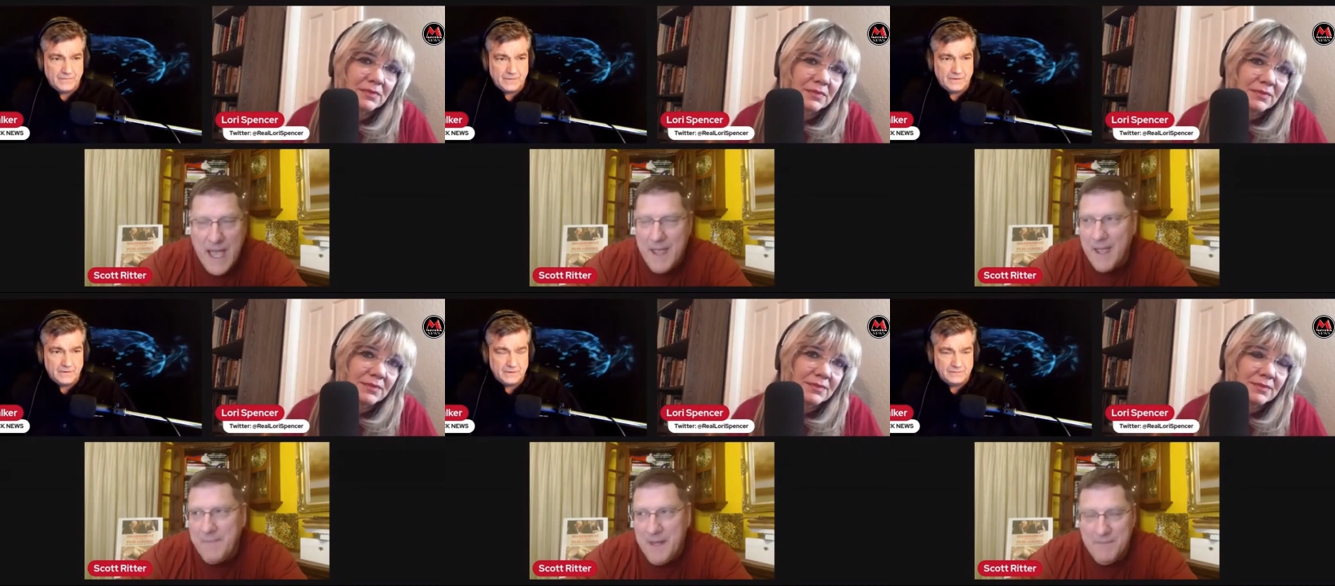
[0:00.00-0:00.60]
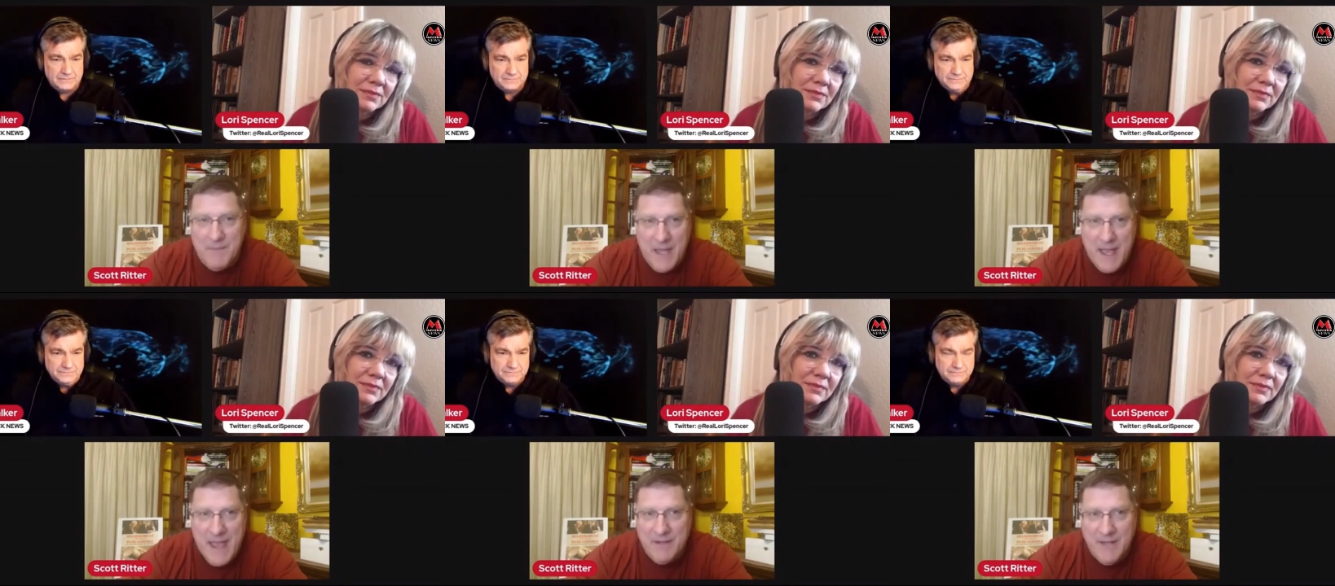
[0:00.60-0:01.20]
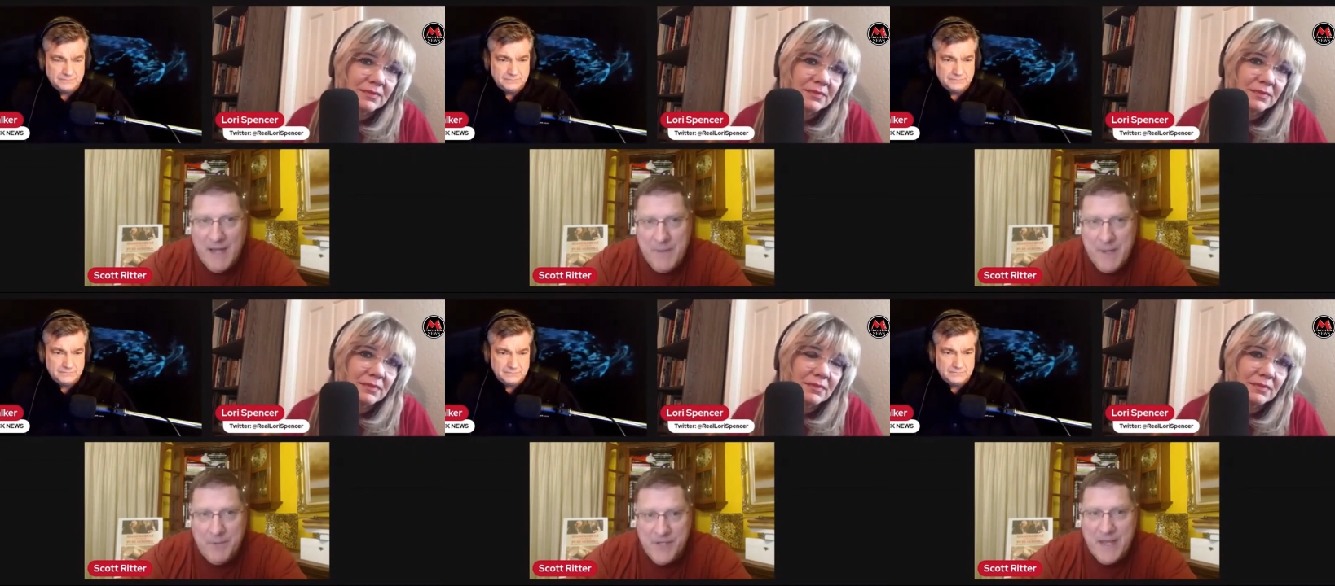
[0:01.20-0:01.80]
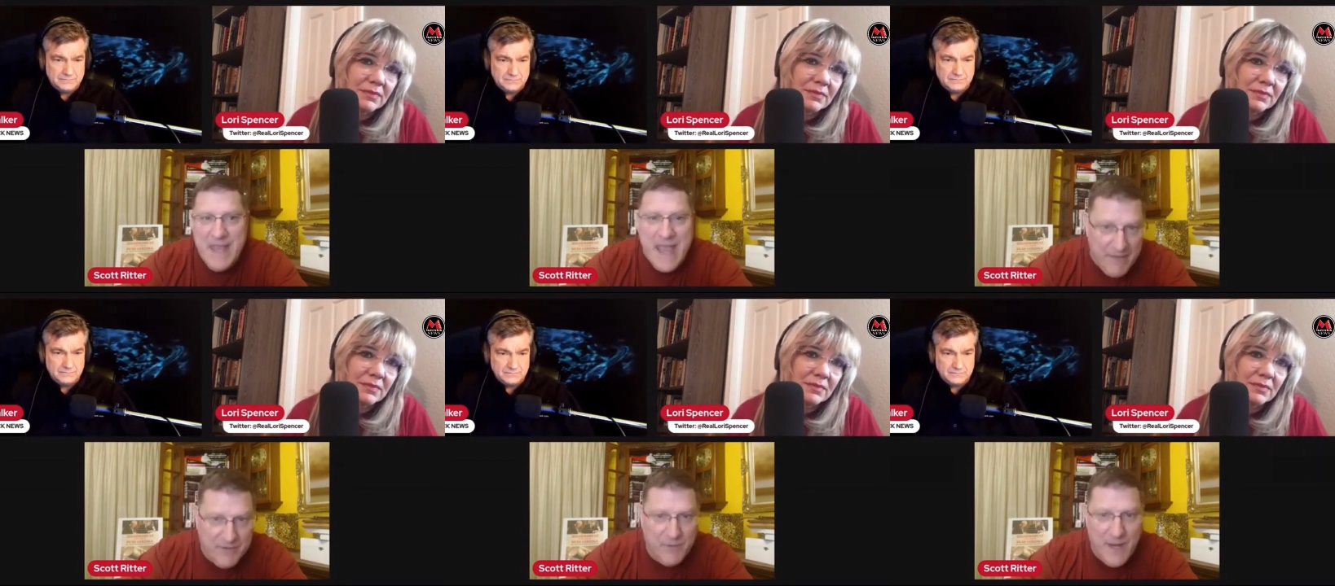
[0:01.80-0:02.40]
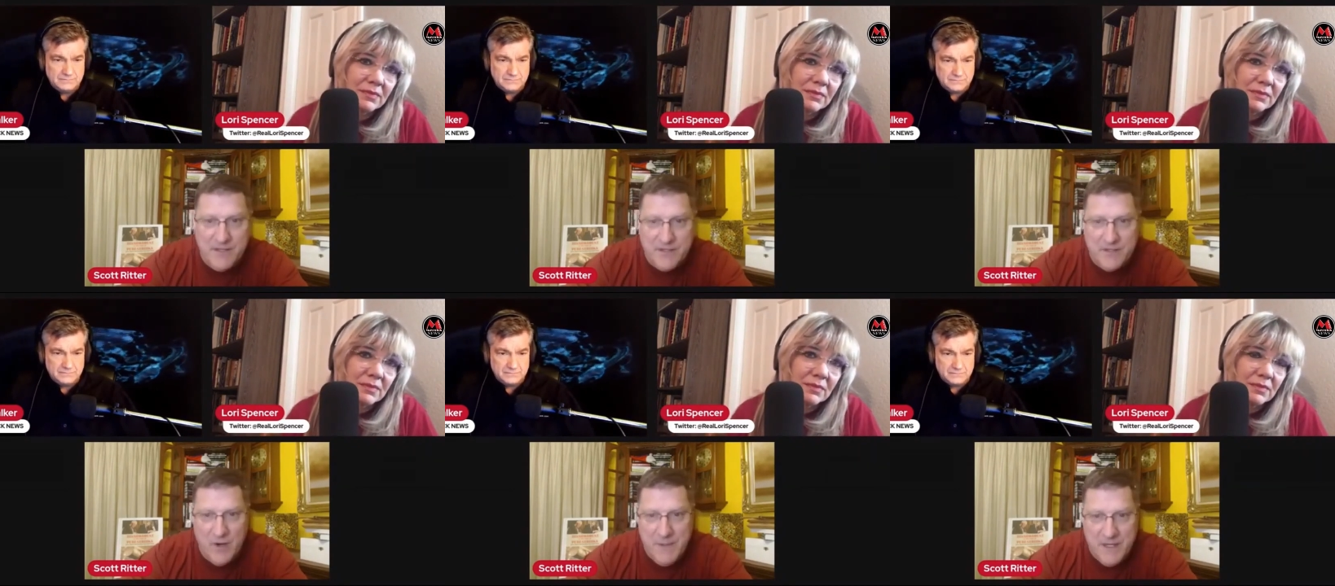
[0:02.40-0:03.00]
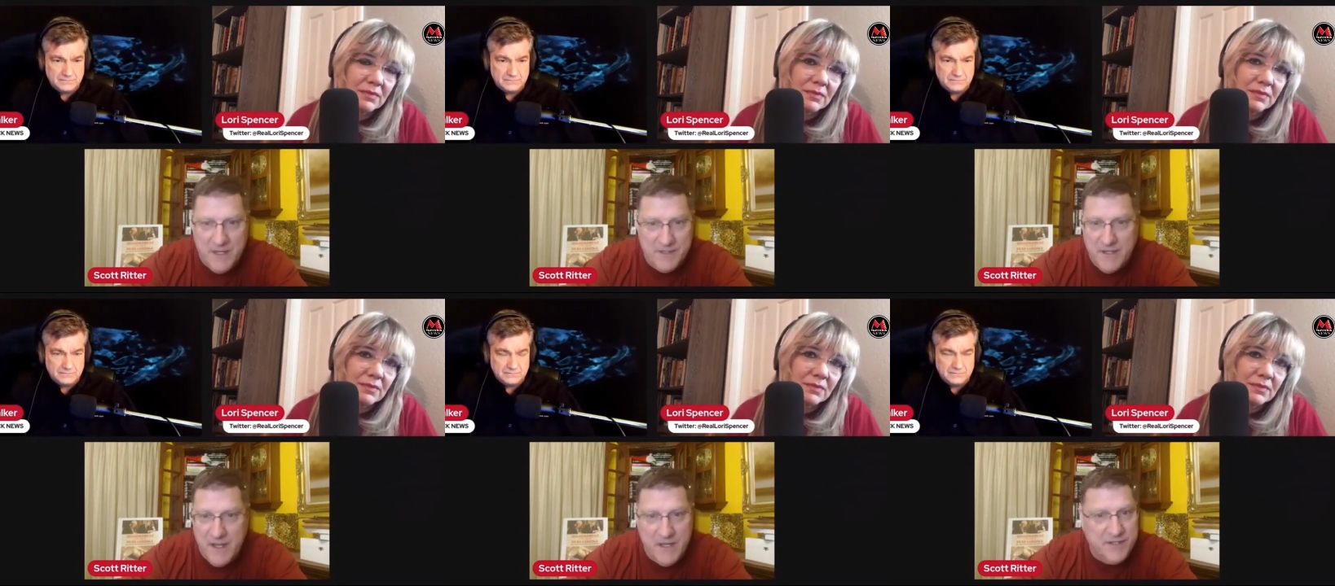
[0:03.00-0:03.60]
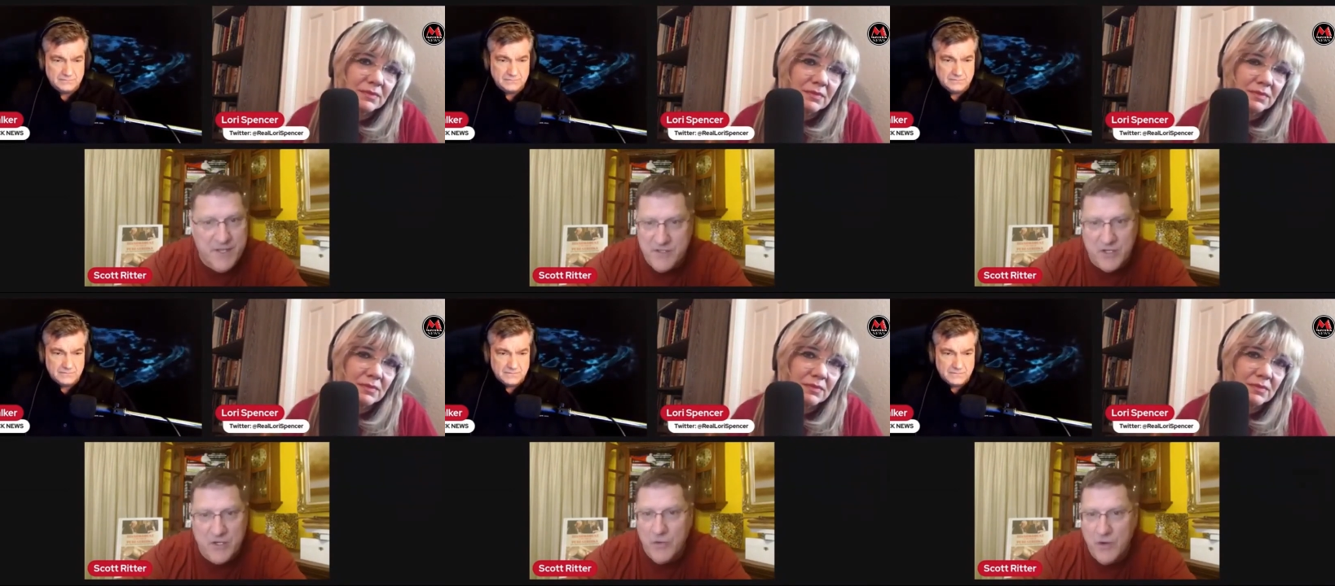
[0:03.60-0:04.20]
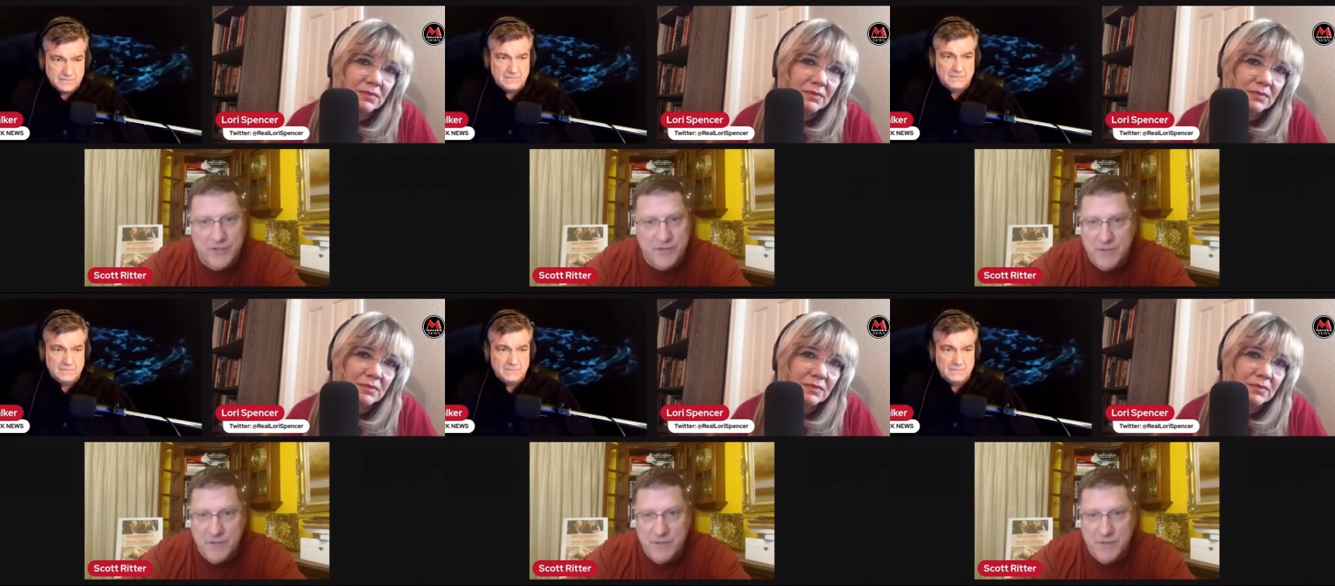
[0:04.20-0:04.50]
Speaker 1: I, I mean, I have a lot of people saying you have to write this story because it is such a gross